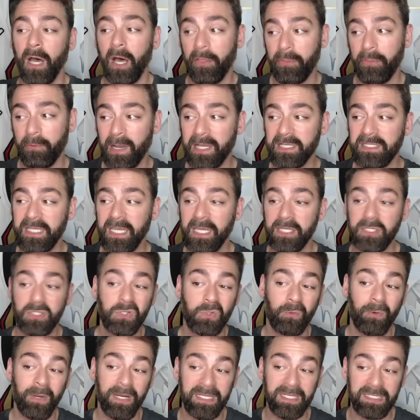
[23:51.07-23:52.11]
Otherwise, he had
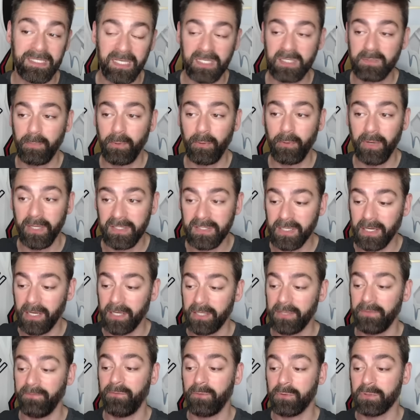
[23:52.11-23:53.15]
twenty-six points
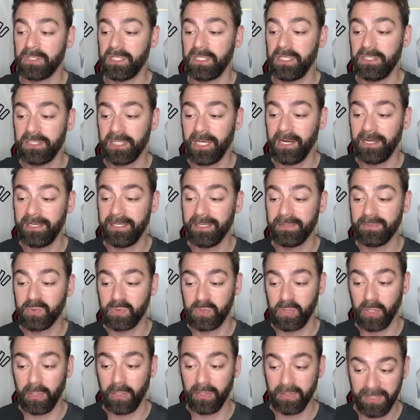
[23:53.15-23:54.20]
on fourteen shot attempts,
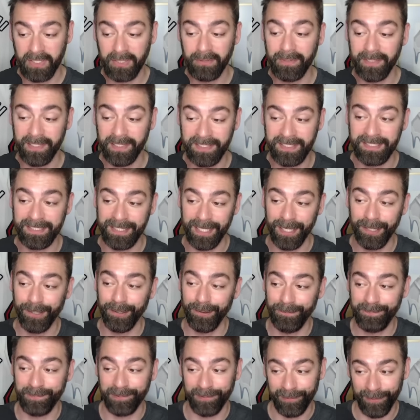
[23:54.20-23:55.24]
which also is
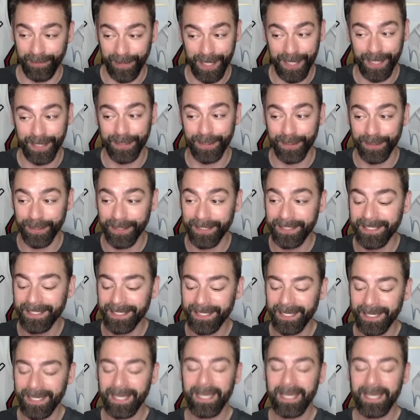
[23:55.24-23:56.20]
still pretty good.